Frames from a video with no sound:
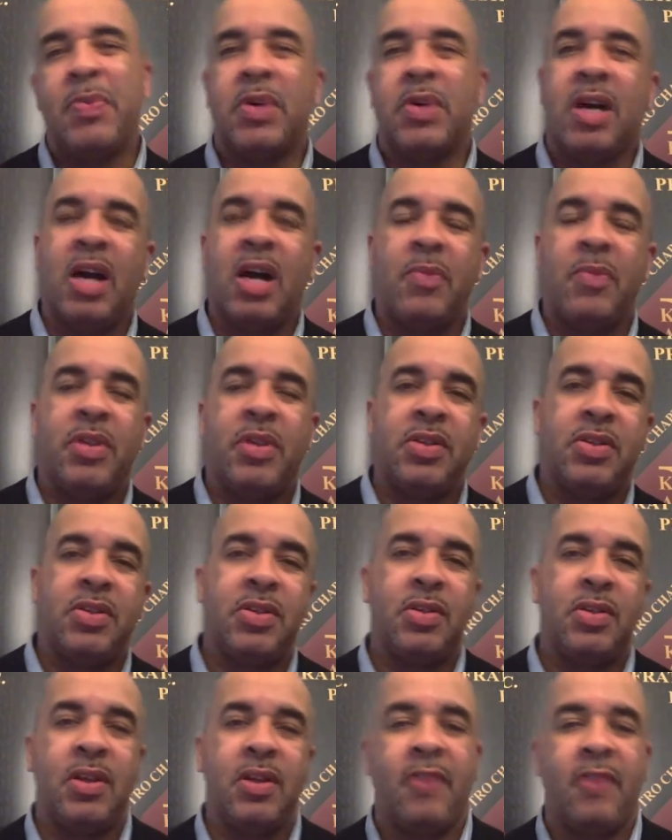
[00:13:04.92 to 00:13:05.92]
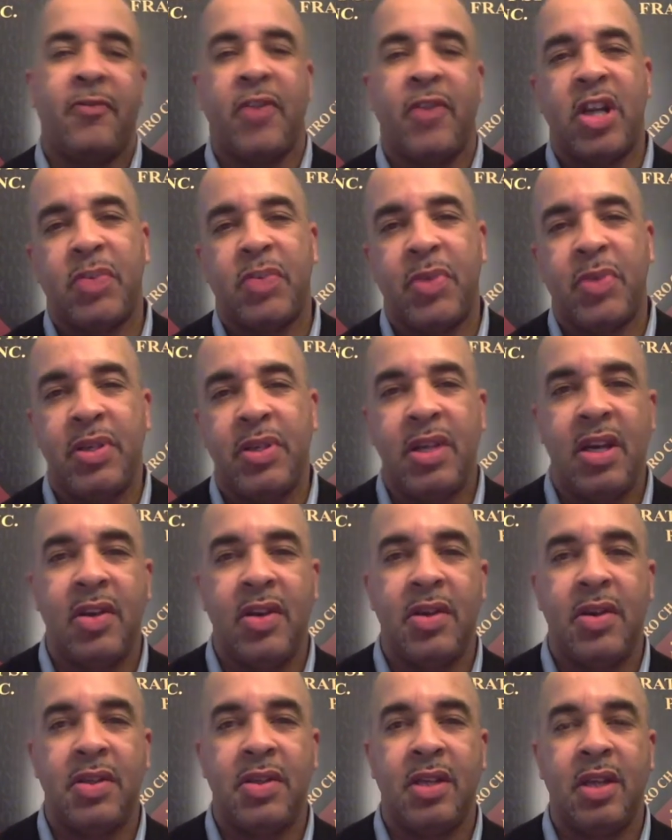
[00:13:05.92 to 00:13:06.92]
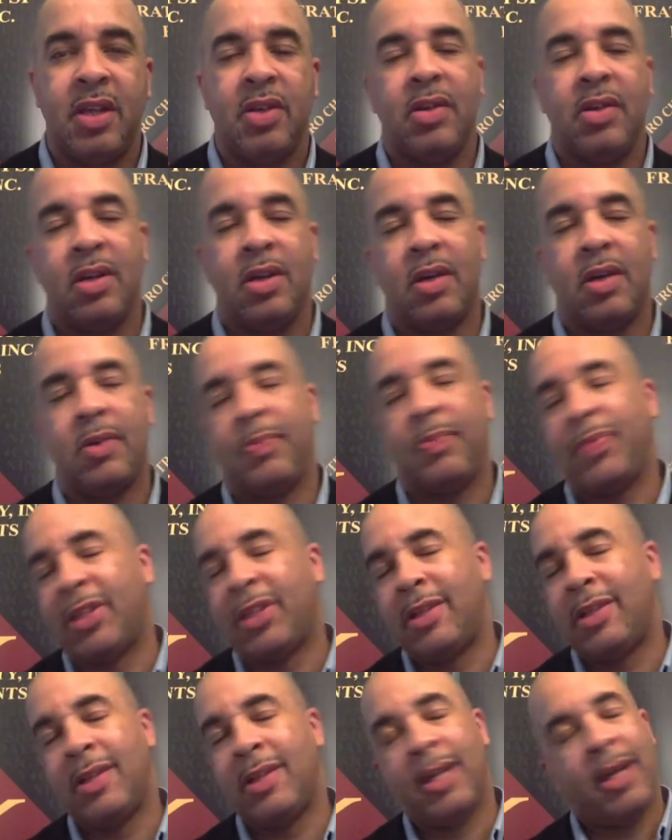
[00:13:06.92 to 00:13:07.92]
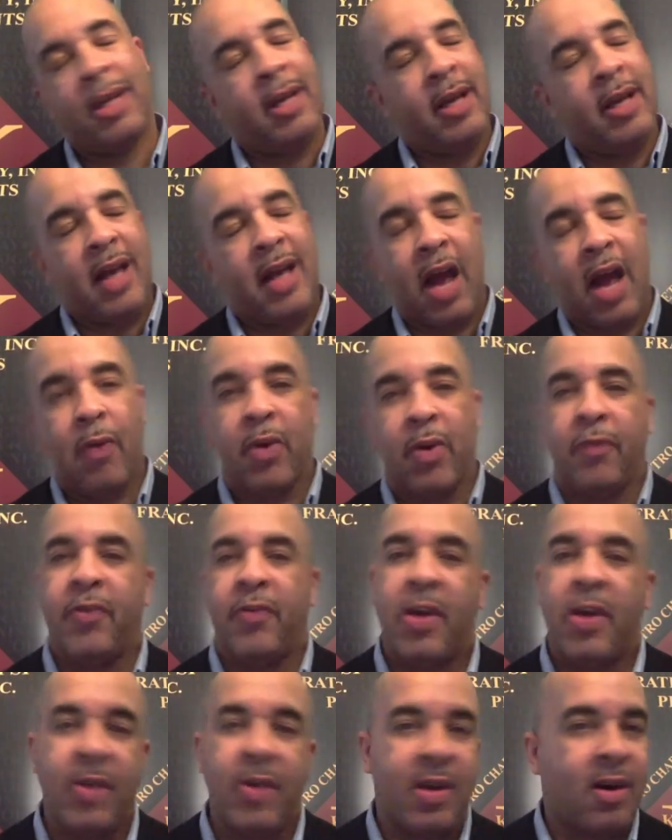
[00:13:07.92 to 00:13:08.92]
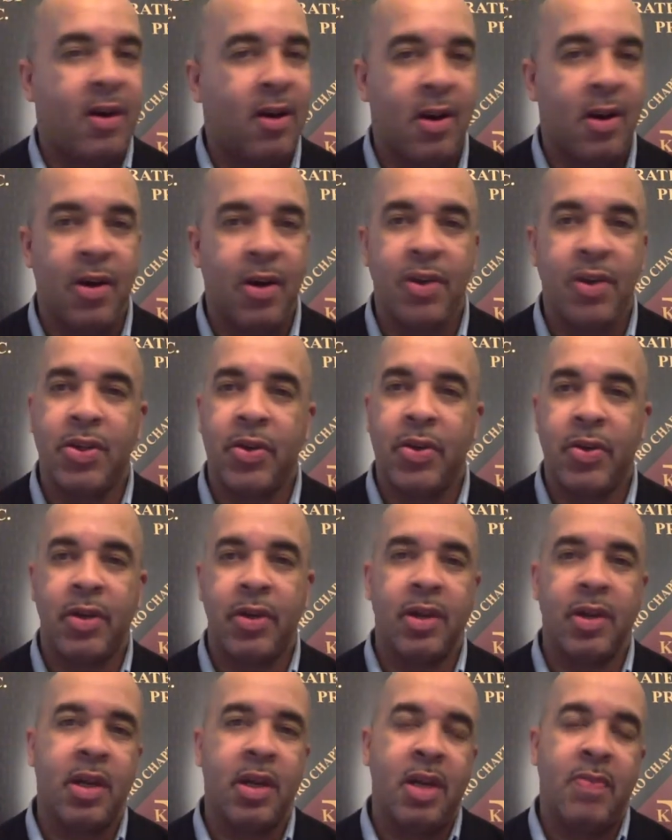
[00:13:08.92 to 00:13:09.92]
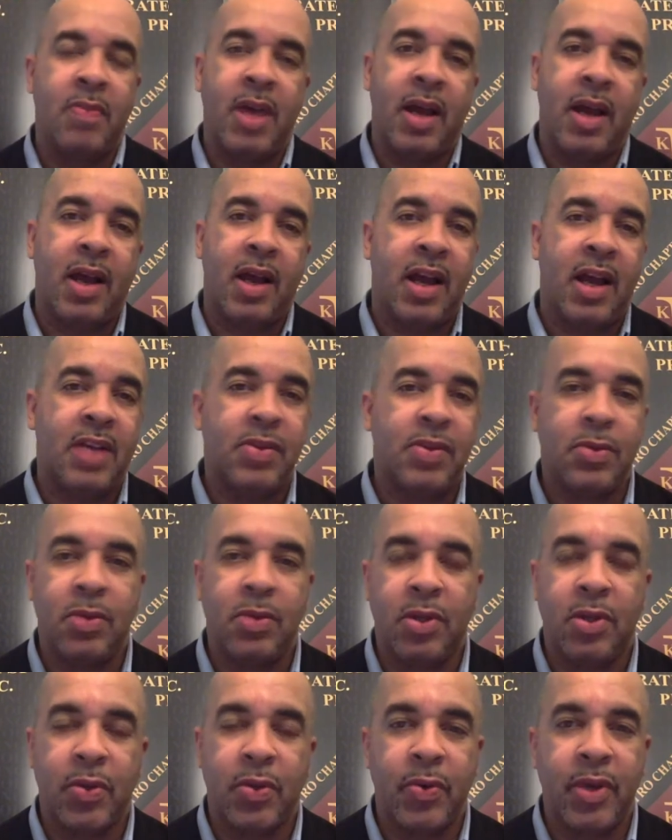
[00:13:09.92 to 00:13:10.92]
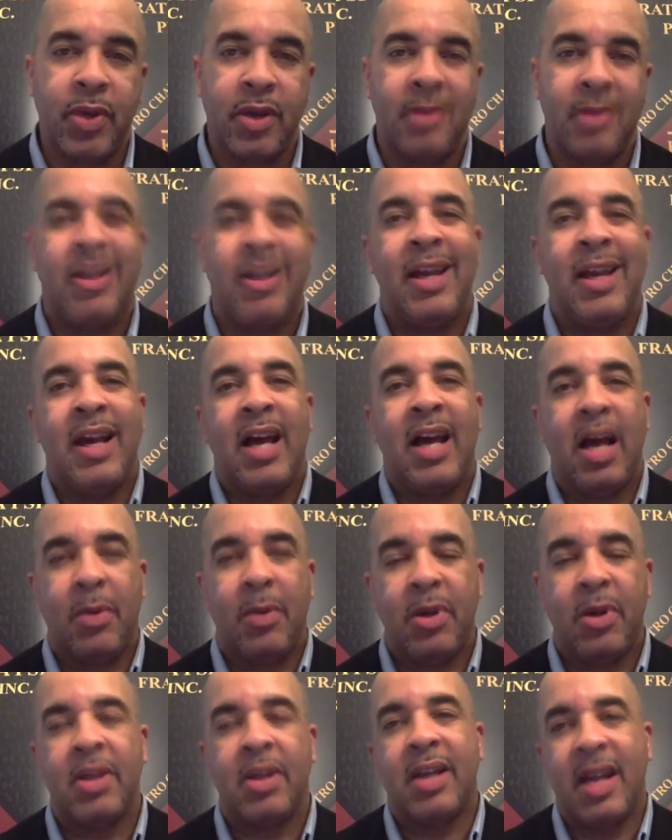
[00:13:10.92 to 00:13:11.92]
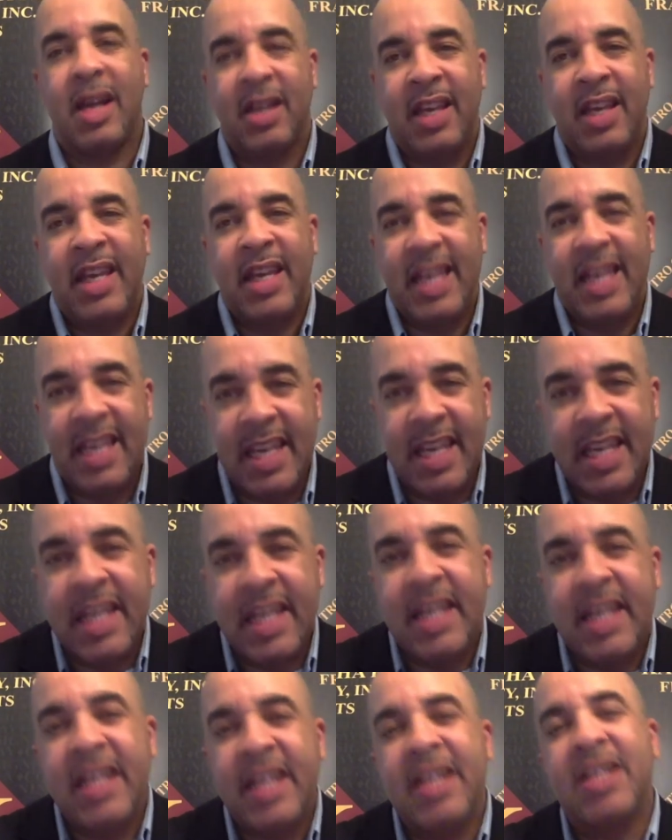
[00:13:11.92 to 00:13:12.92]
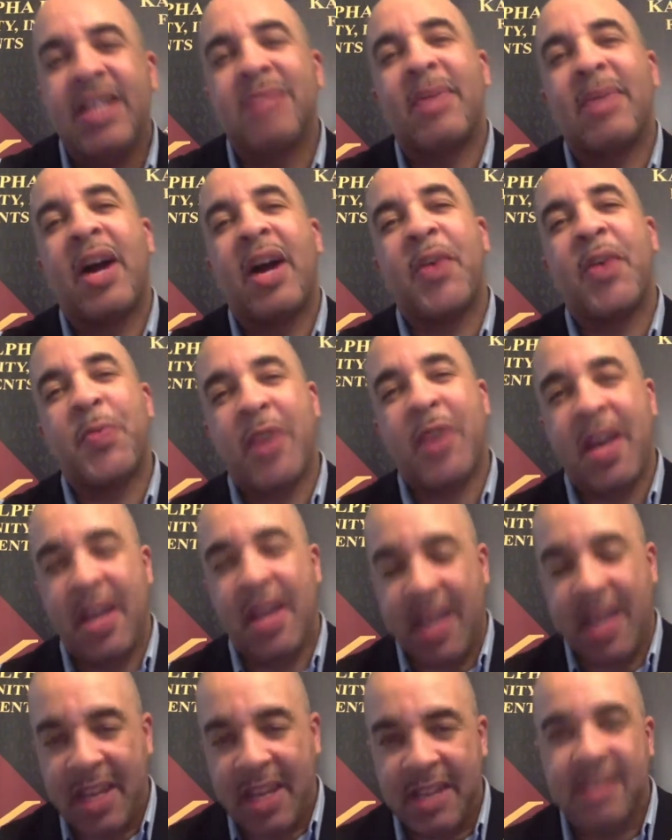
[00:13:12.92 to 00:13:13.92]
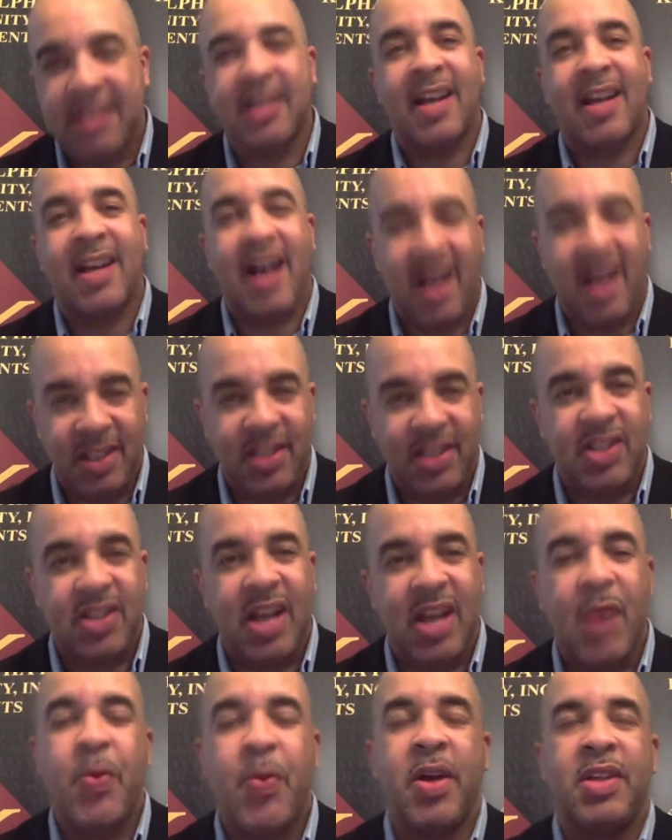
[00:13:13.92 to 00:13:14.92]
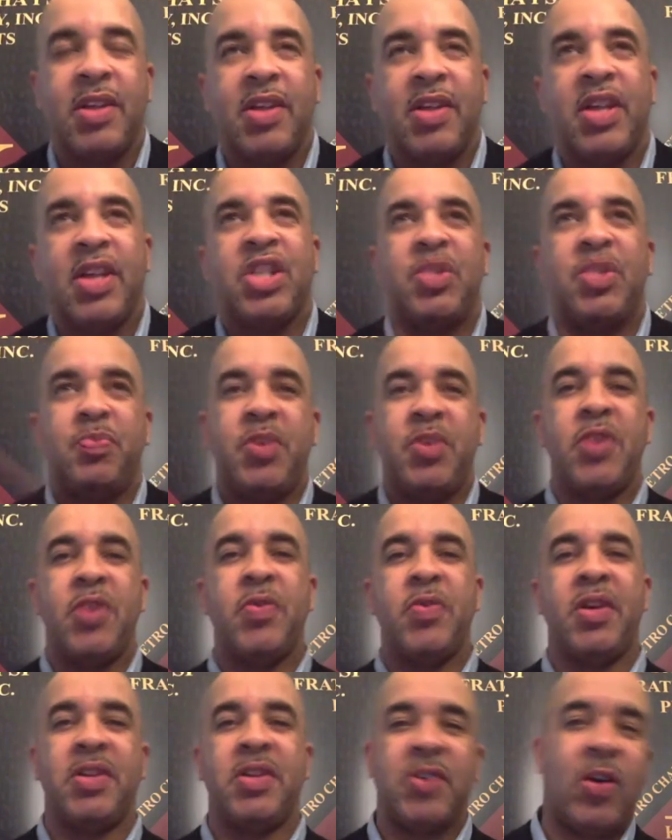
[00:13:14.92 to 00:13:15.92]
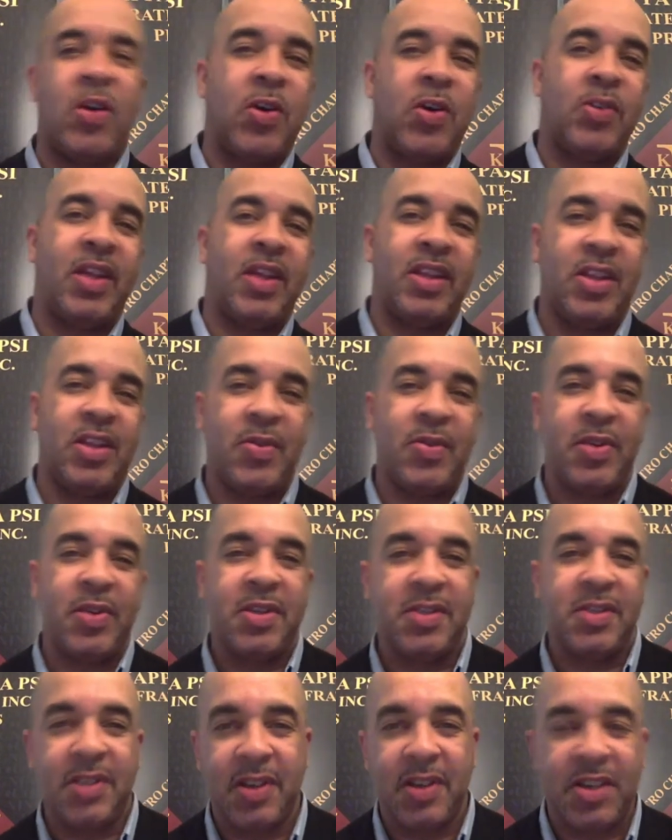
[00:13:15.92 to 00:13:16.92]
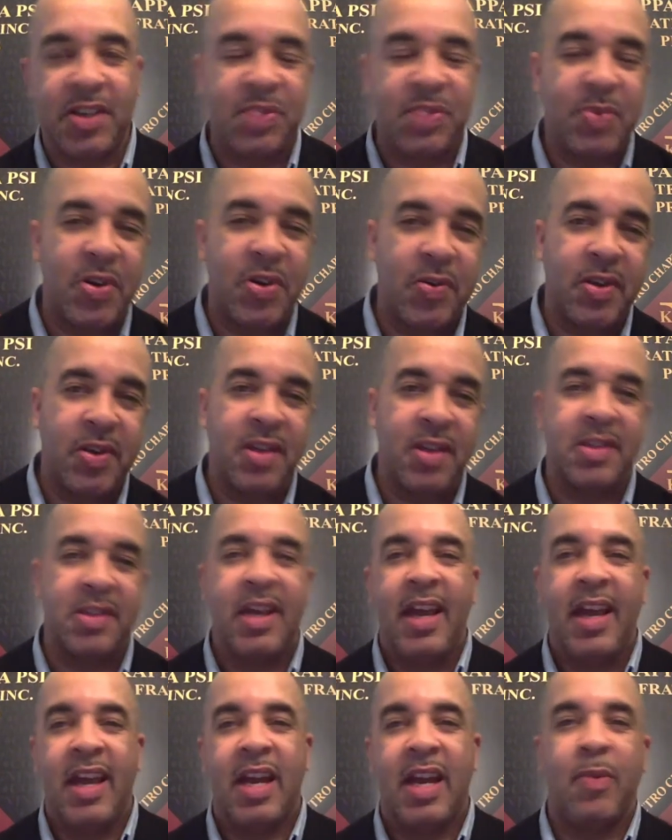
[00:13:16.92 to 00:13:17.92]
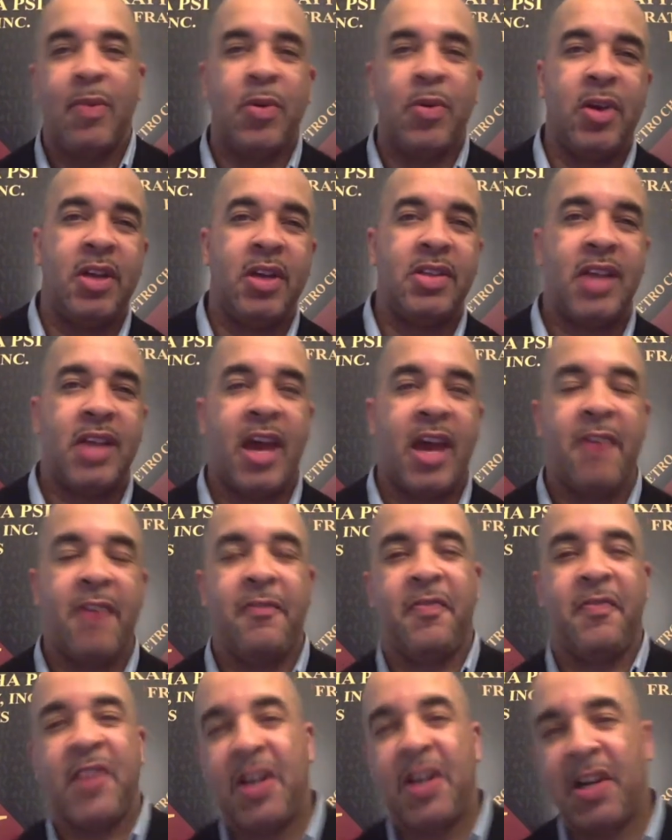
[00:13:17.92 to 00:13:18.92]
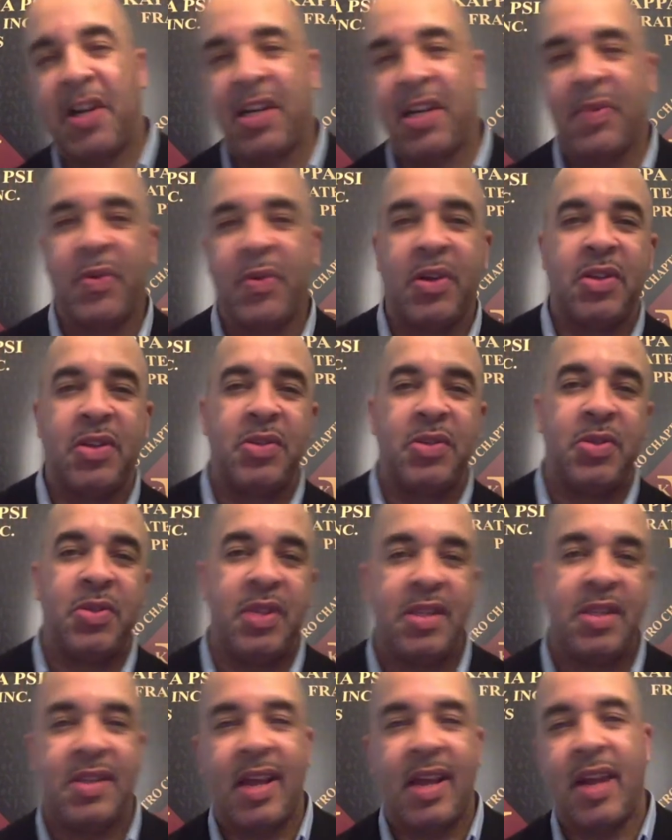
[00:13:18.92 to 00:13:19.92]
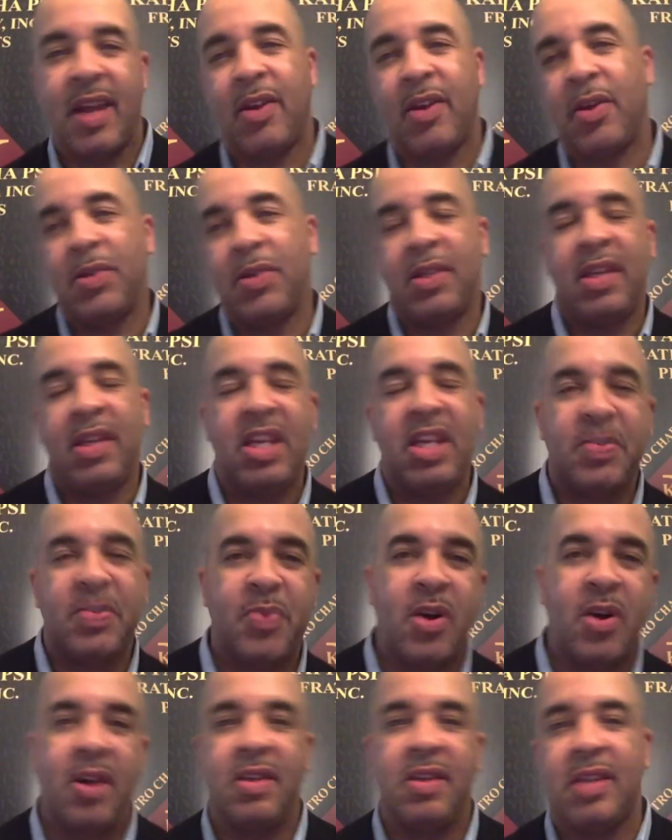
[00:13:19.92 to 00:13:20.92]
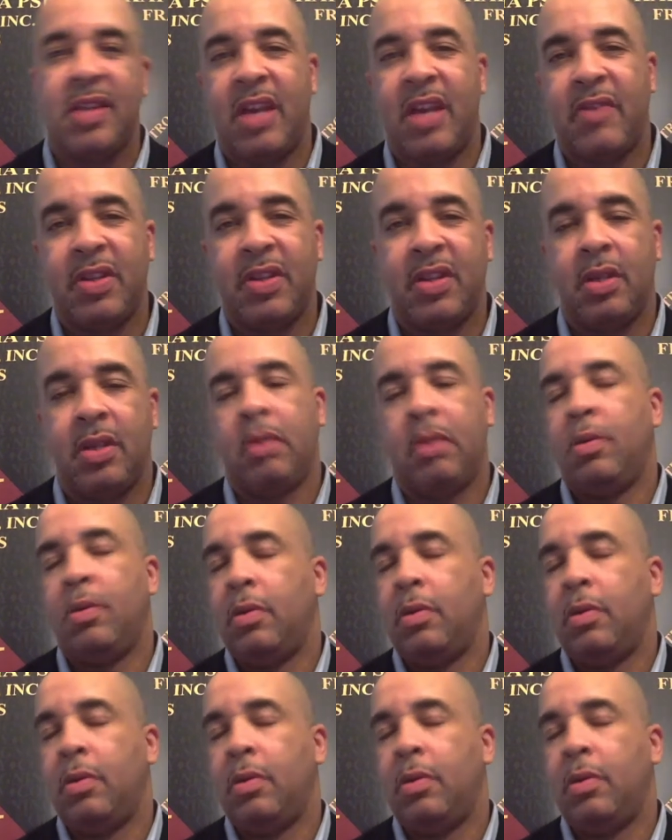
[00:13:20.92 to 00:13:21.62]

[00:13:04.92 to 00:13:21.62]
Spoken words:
come into their freshman year and say, I worked very hard during my high school career. I'm going to kind of ease my way into college. I wanted to experience all that there is to experience, and I'm going to have fun. I'm going to do this, that, go to these parties and everything.